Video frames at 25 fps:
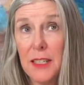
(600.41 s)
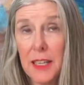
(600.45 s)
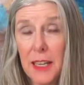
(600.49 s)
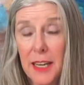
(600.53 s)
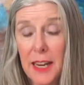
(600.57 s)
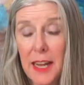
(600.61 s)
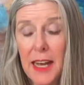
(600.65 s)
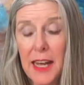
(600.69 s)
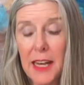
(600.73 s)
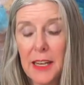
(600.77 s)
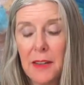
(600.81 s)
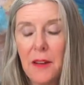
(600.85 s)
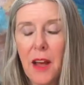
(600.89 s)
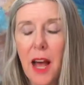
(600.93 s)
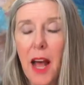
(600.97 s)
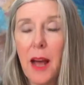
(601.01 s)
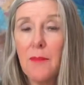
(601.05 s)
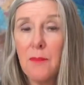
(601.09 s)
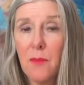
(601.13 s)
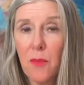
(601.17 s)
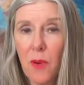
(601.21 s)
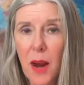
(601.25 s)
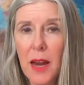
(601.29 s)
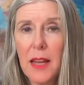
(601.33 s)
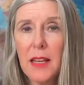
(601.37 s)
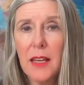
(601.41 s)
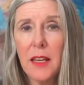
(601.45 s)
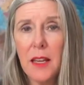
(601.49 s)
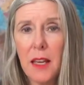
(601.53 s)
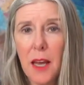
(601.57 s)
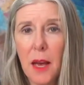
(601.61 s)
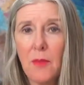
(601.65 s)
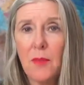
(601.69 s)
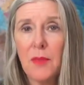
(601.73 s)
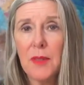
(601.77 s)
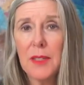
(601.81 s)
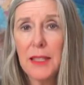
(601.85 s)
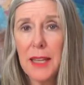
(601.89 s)
today, I'm breaking
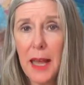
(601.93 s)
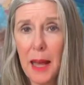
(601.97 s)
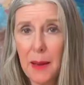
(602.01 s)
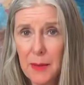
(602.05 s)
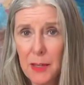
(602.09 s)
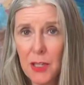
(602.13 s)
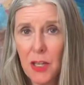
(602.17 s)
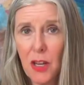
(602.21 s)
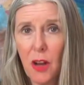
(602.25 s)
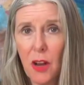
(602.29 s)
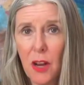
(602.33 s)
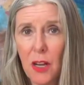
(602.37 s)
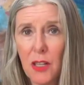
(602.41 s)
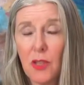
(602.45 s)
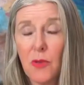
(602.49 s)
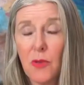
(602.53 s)
up with sabotage